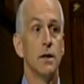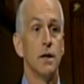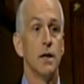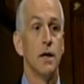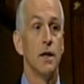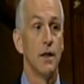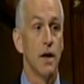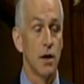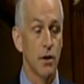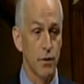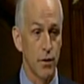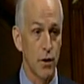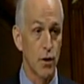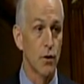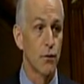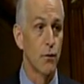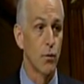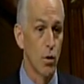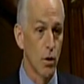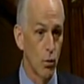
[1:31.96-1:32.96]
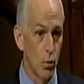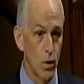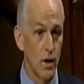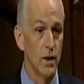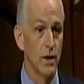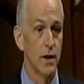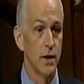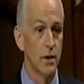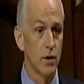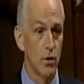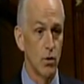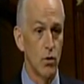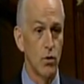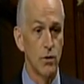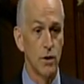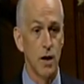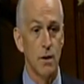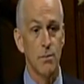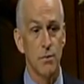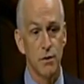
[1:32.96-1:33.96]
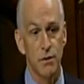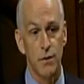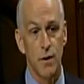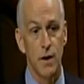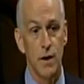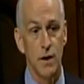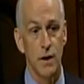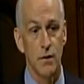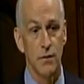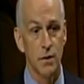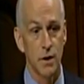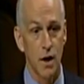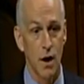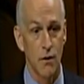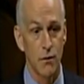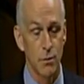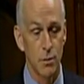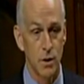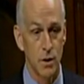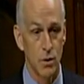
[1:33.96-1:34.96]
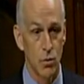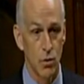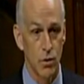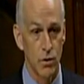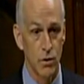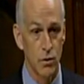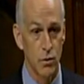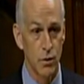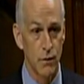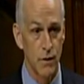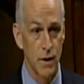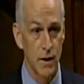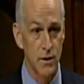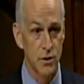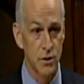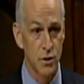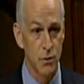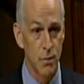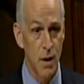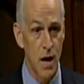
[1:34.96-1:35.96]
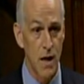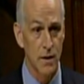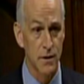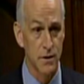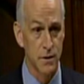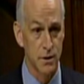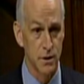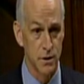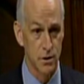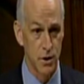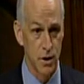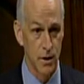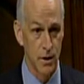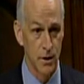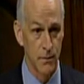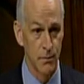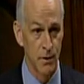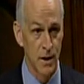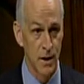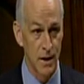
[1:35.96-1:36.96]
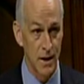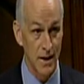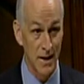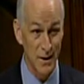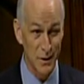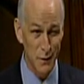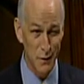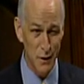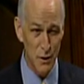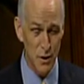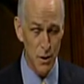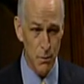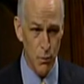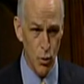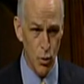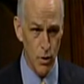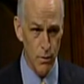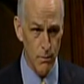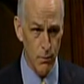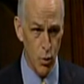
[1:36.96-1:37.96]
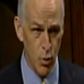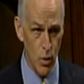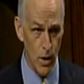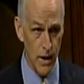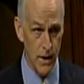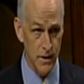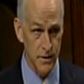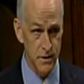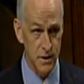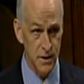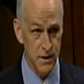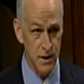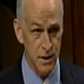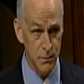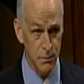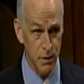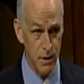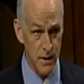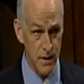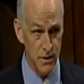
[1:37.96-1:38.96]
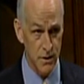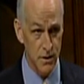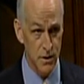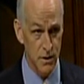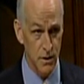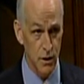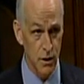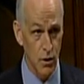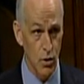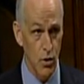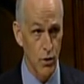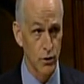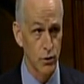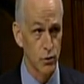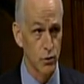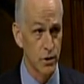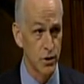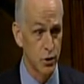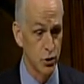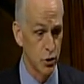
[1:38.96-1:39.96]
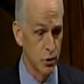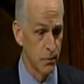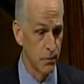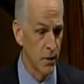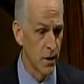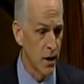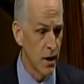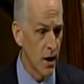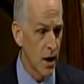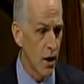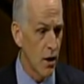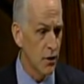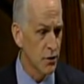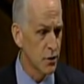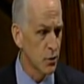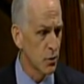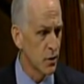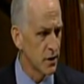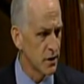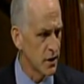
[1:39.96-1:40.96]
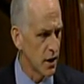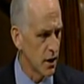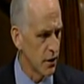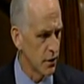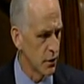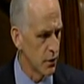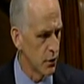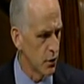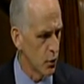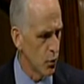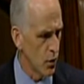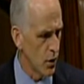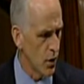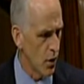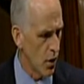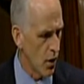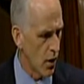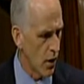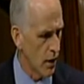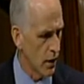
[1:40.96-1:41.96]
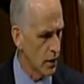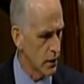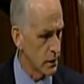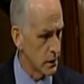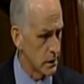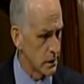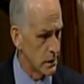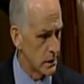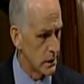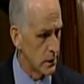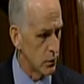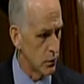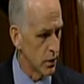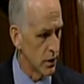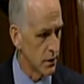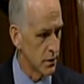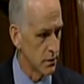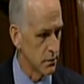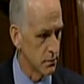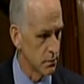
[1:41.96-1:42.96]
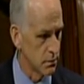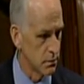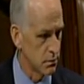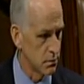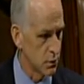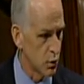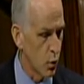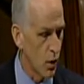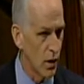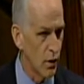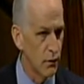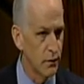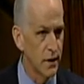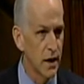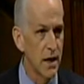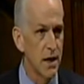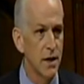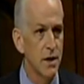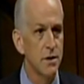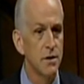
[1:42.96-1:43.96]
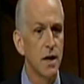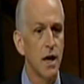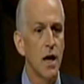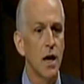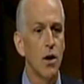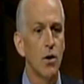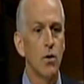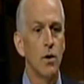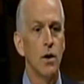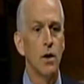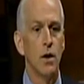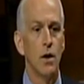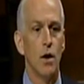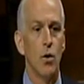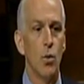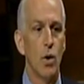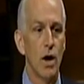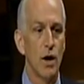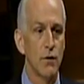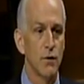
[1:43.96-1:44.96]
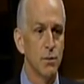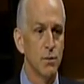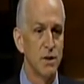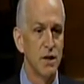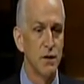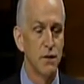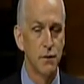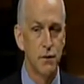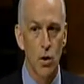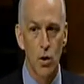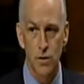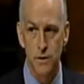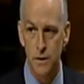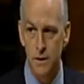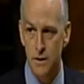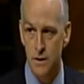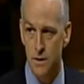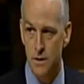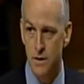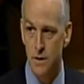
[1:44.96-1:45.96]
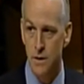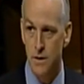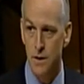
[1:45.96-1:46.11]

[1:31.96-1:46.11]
And they are therefore willing to hold up the funding of the government in order to advance their policy agenda. And that's a very important point, because that plays into the larger issue. I also want to tell you that we are, 12 days now away from defaulting?